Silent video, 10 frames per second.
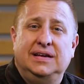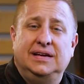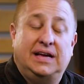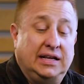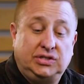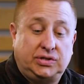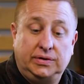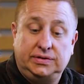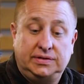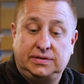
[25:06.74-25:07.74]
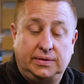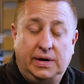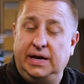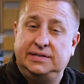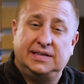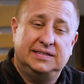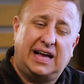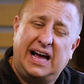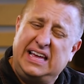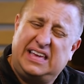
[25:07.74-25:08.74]
God shows us the way. He says,
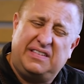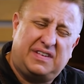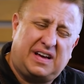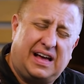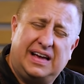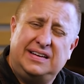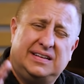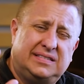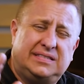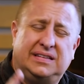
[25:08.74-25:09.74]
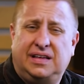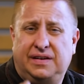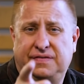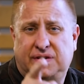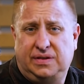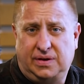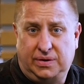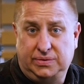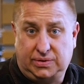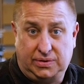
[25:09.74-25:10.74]
I give kindness and love to
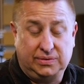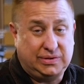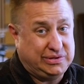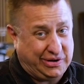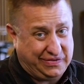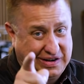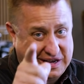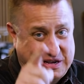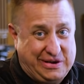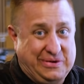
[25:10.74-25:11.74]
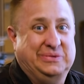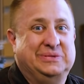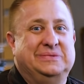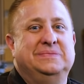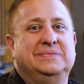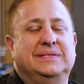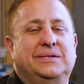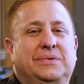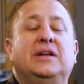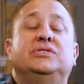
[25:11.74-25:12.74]
those who don't deserve it, like you.
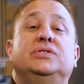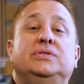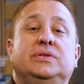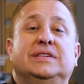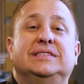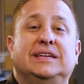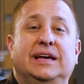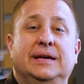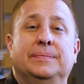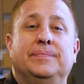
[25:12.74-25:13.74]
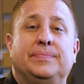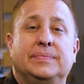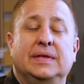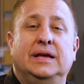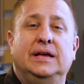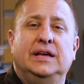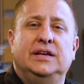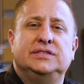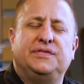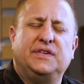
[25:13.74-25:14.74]
Why don't you do the same?
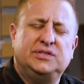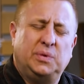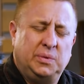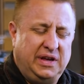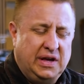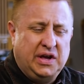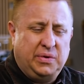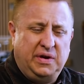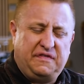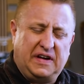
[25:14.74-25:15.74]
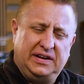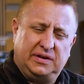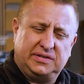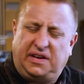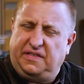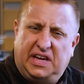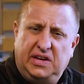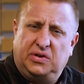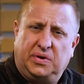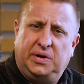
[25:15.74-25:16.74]
So friends, when we find ourselves
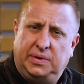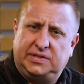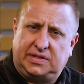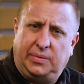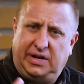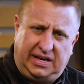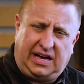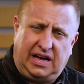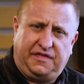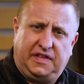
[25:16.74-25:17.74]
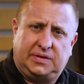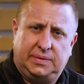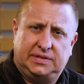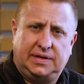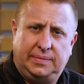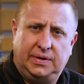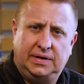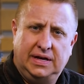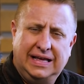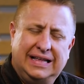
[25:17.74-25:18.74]
angry with someone, in conflict with someone,
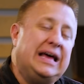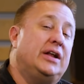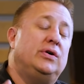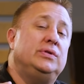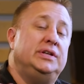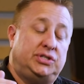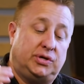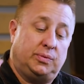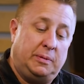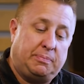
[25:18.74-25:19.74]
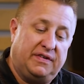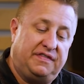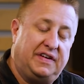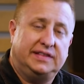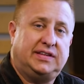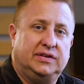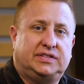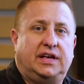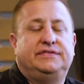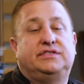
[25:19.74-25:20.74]
not only should we prevent
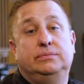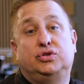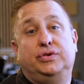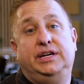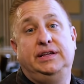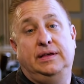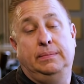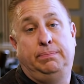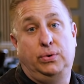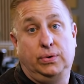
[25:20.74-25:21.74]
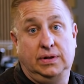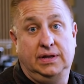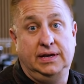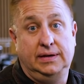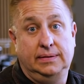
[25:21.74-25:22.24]
ourselves from treating them poorly,